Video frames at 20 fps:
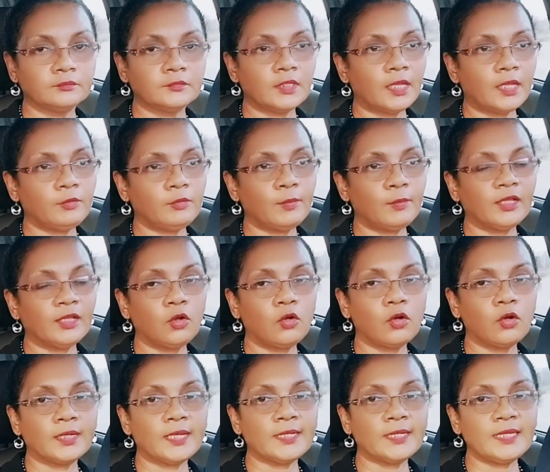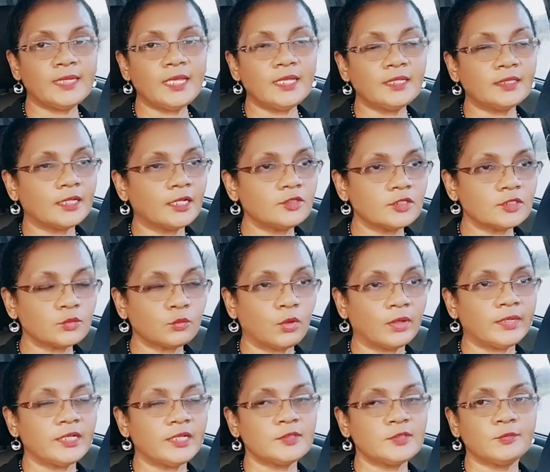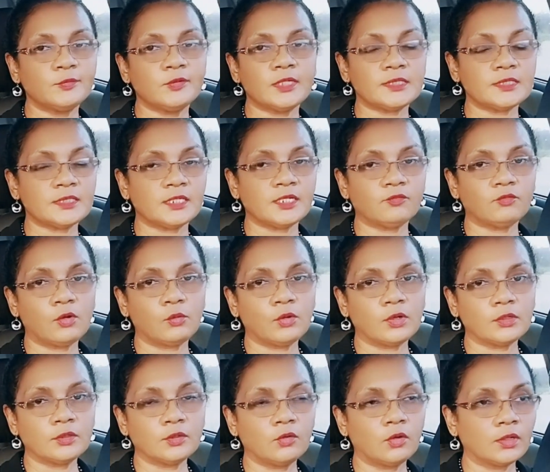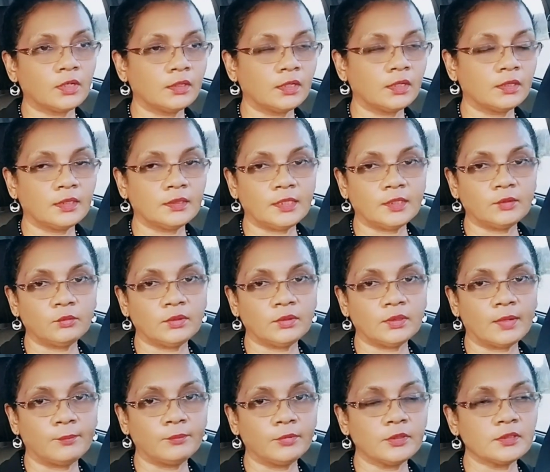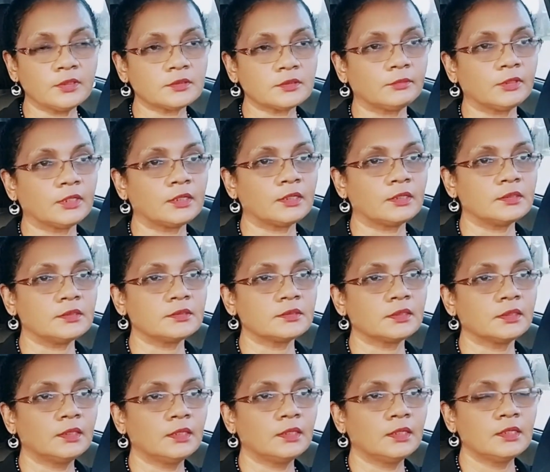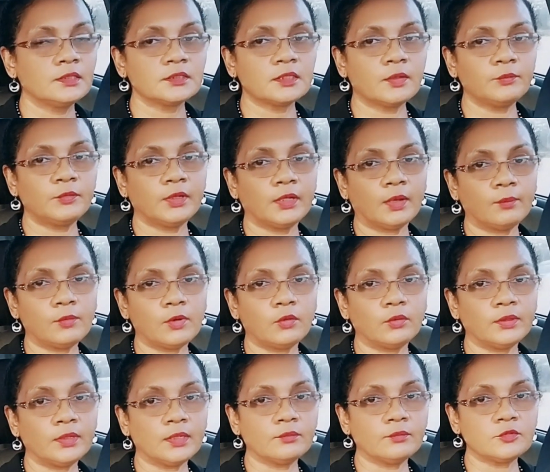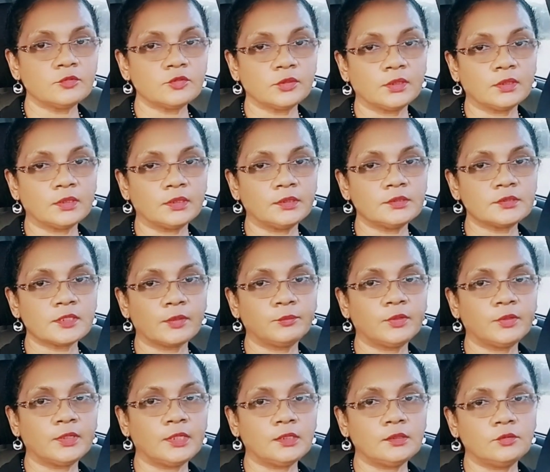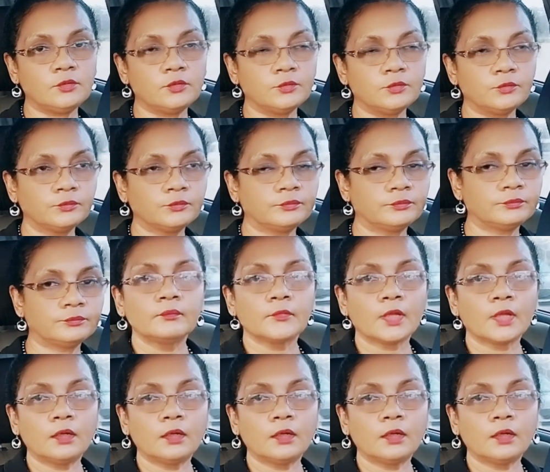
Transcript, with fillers: Like you might go on a date and just one experience, you never want to go on another date with that person because something about them triggered something in you.